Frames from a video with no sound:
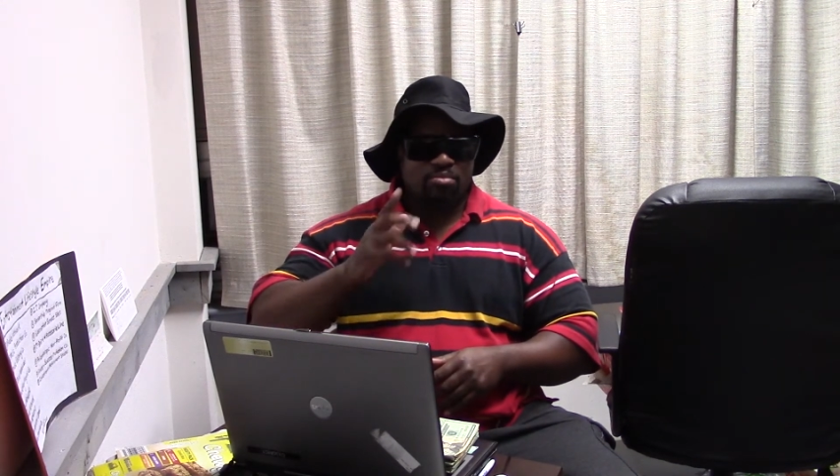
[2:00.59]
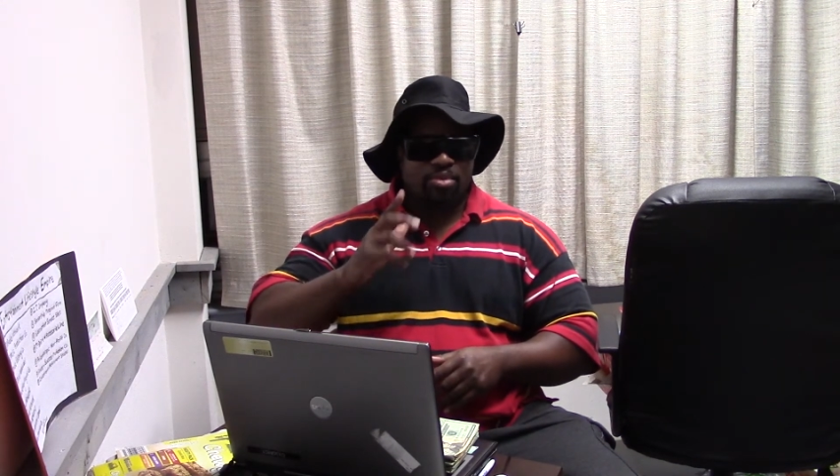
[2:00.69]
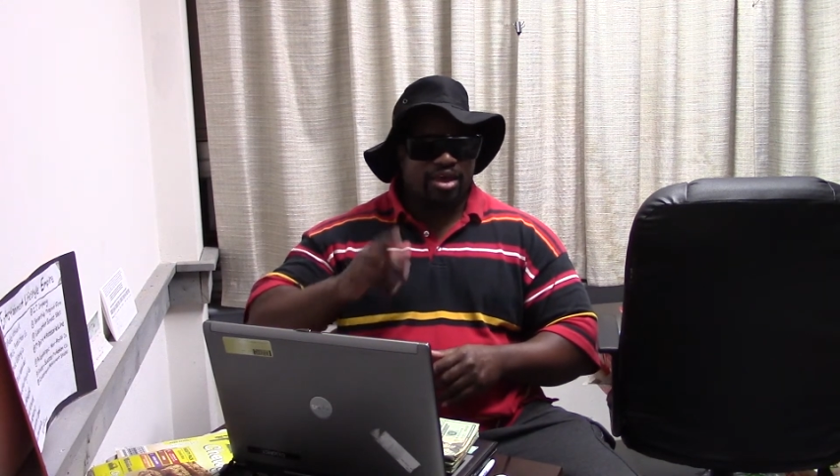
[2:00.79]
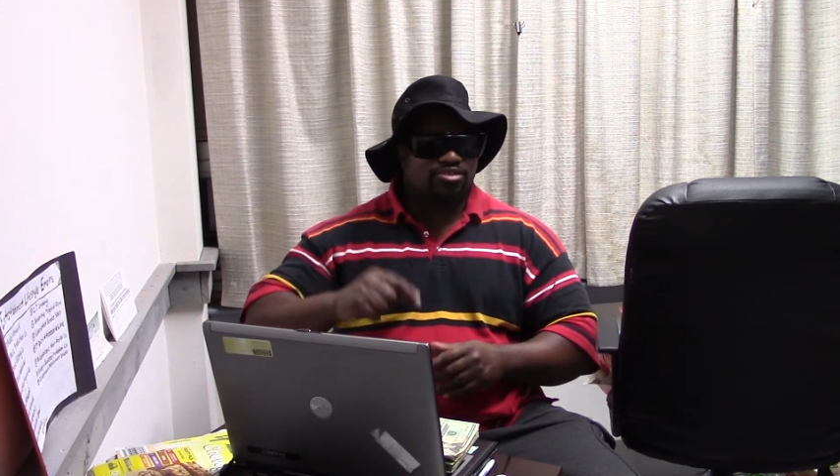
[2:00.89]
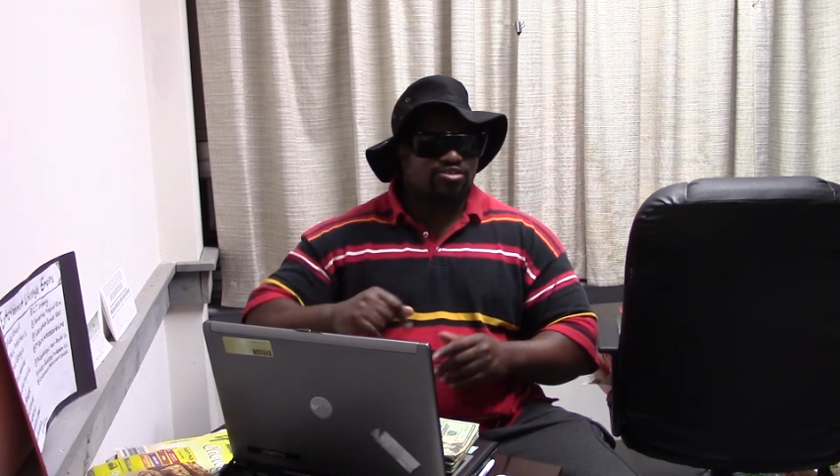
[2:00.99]

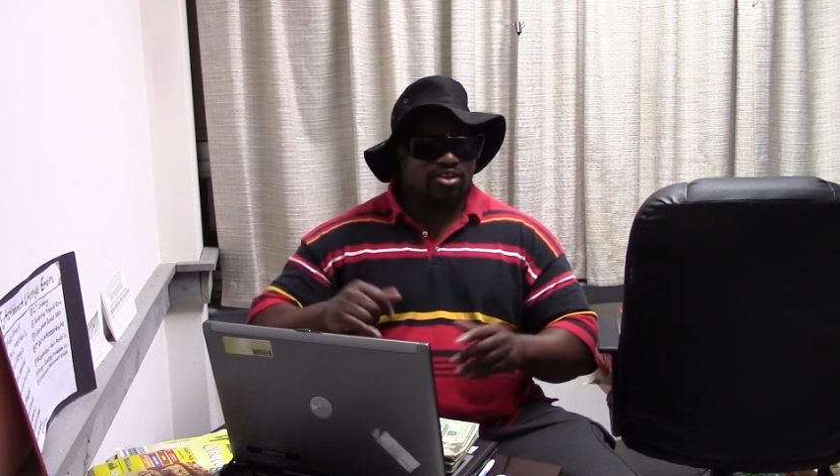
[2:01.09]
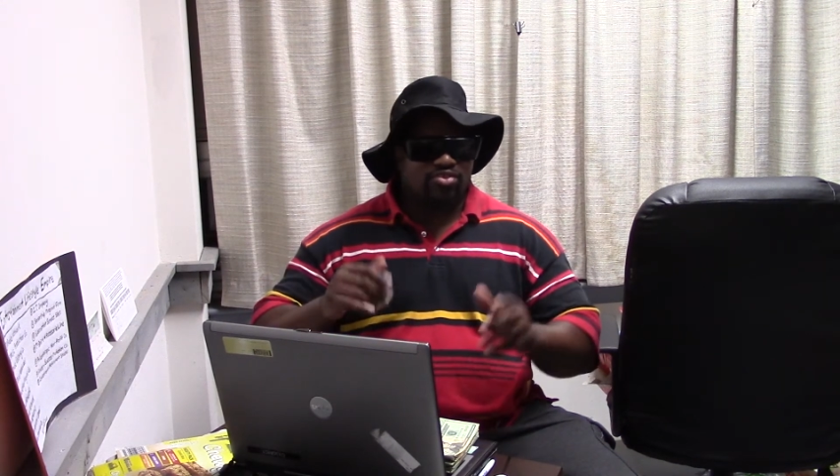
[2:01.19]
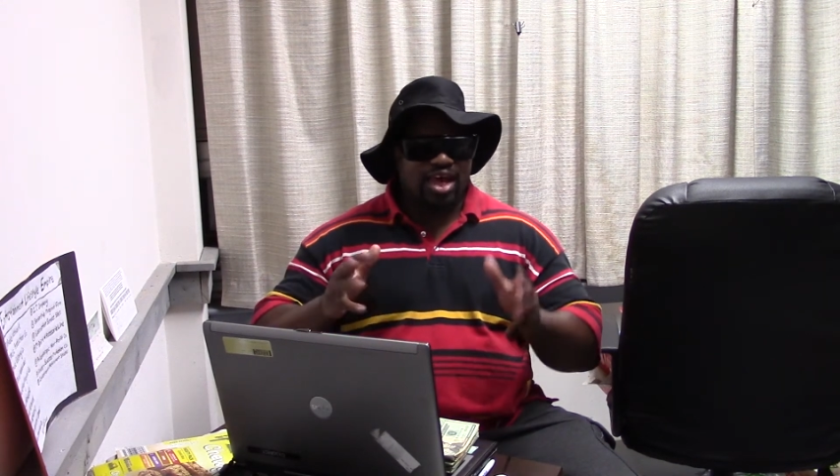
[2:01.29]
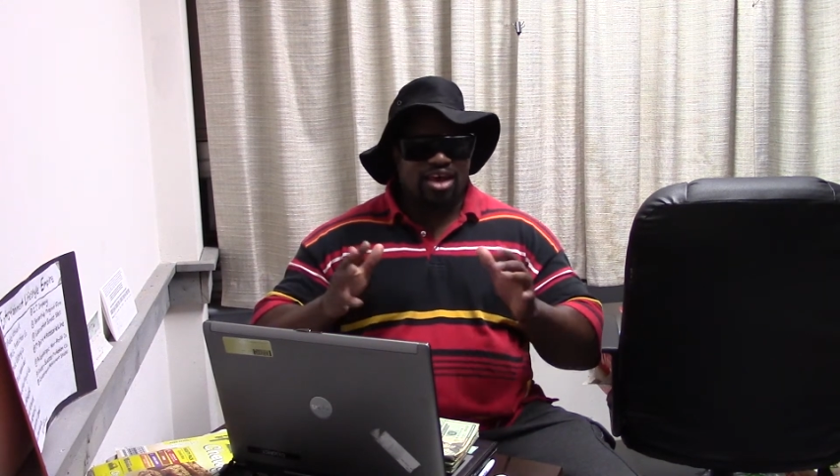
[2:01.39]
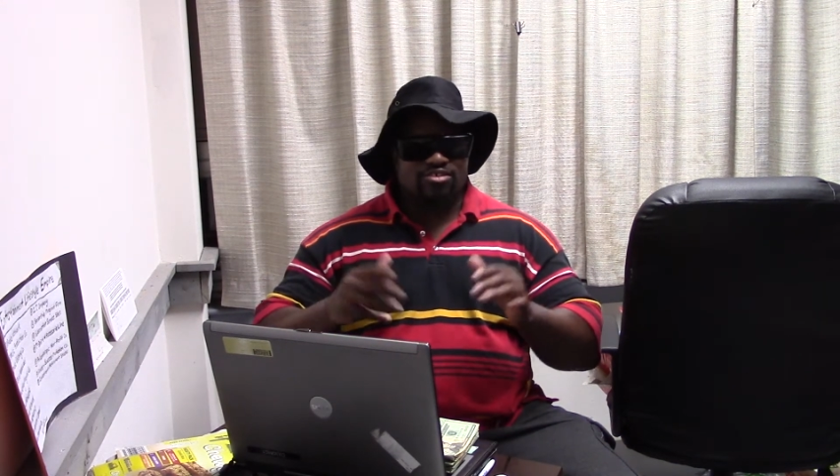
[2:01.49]
bets
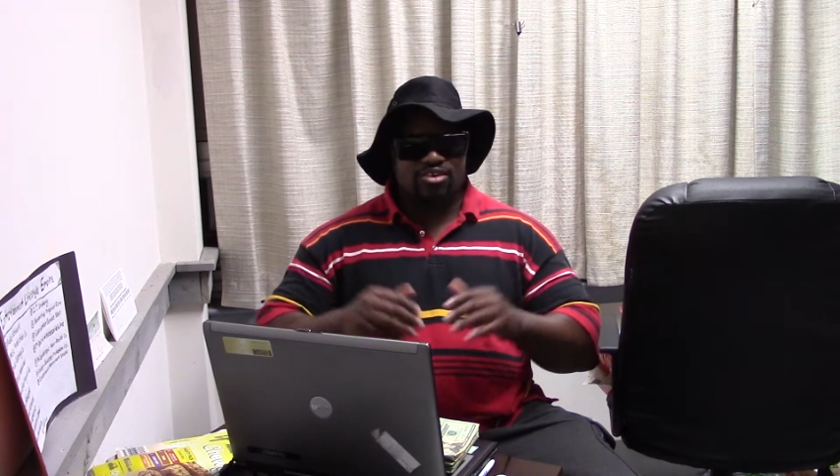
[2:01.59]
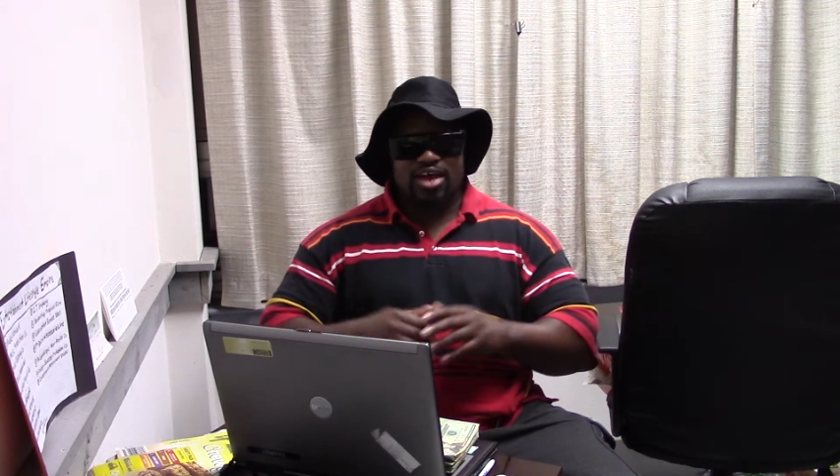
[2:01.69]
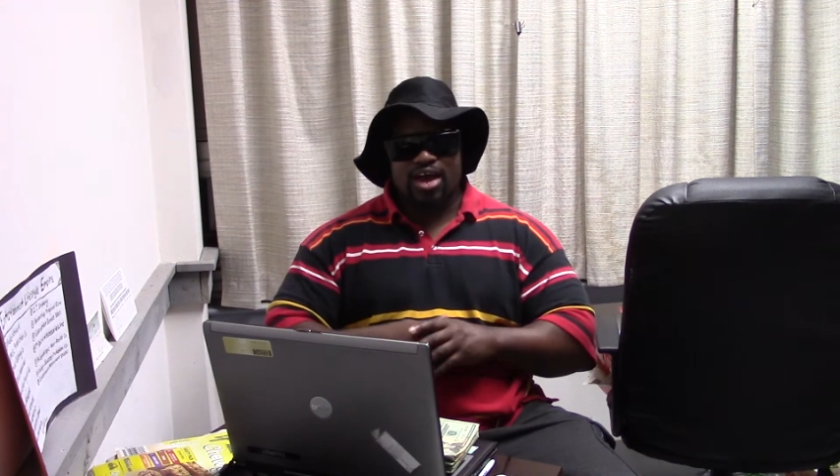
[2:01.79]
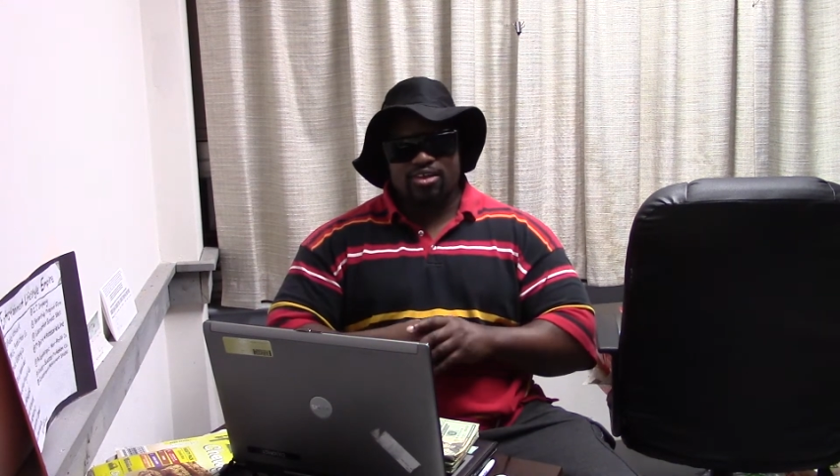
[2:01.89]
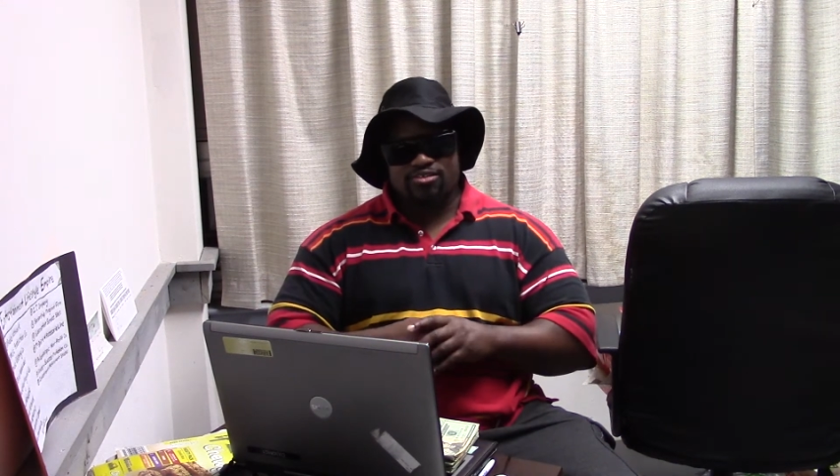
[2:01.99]

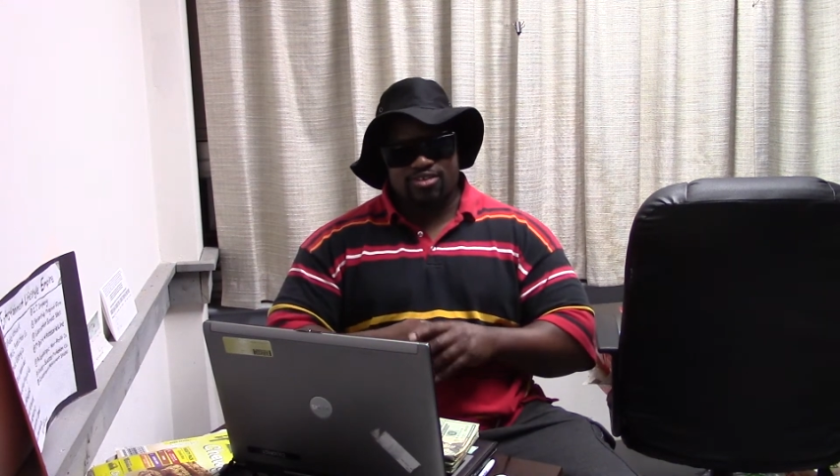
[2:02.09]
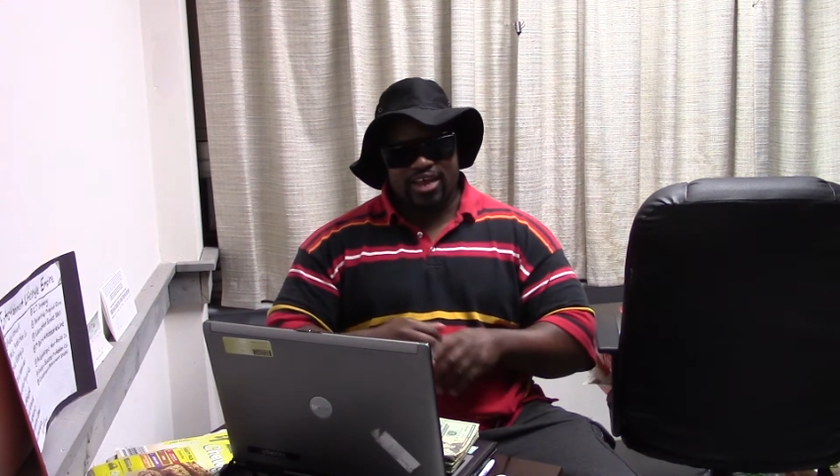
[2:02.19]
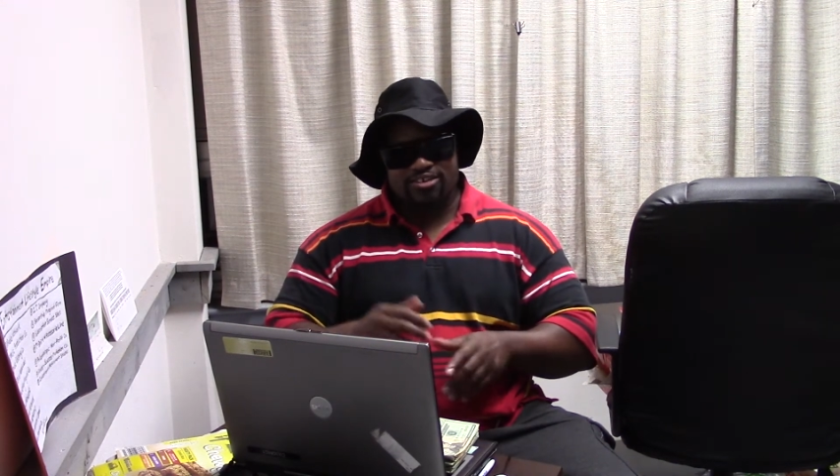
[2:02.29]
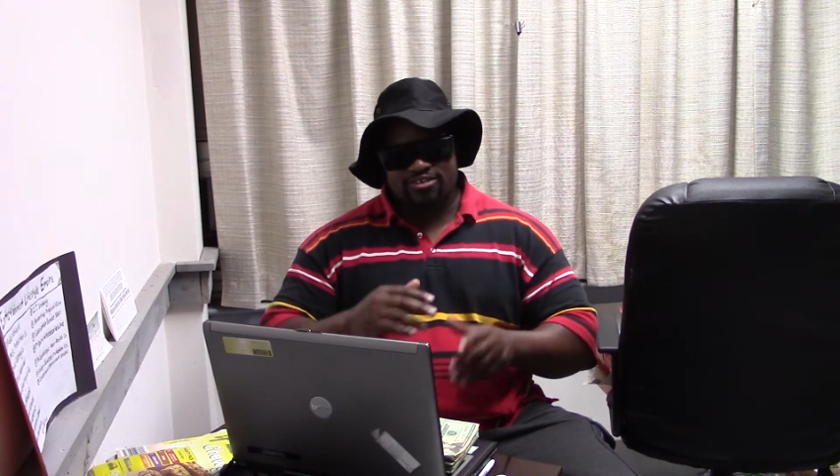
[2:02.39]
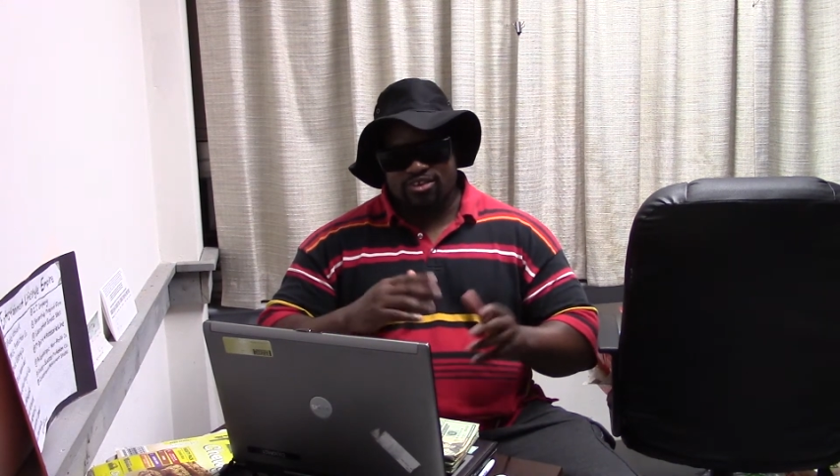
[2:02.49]
$1,000 Lazy